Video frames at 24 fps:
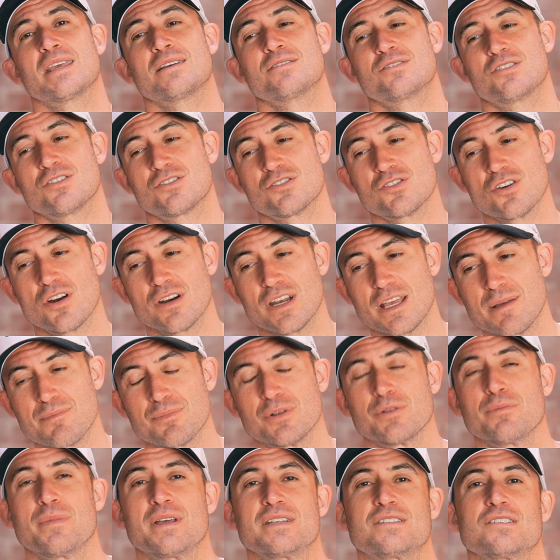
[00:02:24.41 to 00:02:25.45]
to start
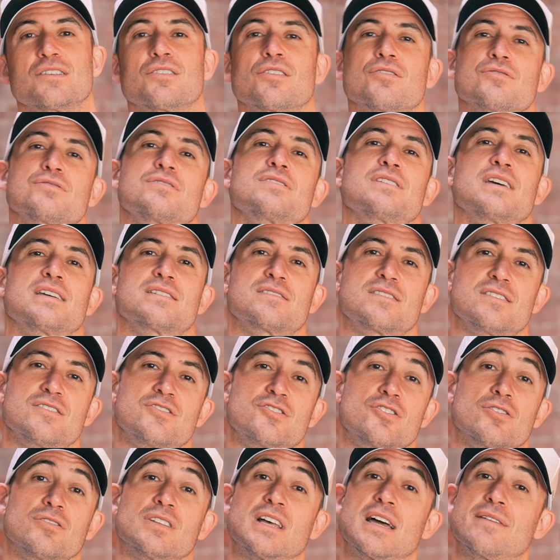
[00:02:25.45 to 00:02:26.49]
implementing those things into
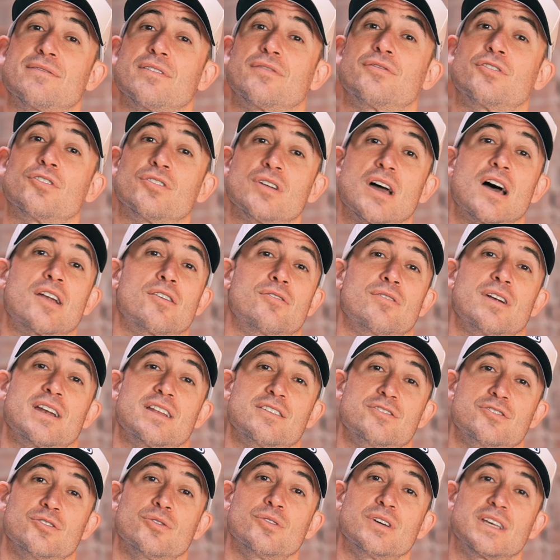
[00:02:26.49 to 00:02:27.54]
your life if you're not already
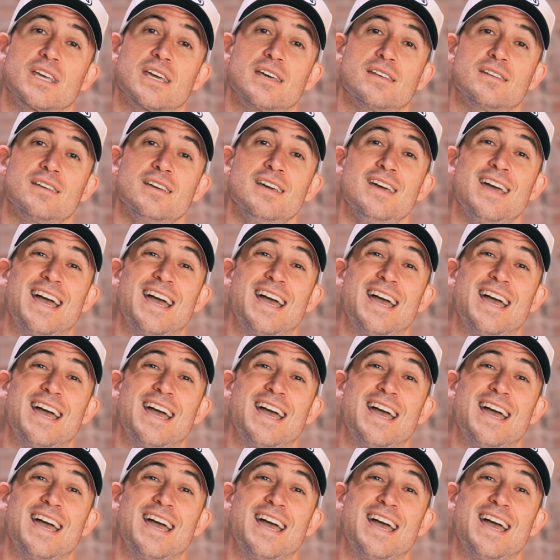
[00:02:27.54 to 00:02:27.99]
doing it.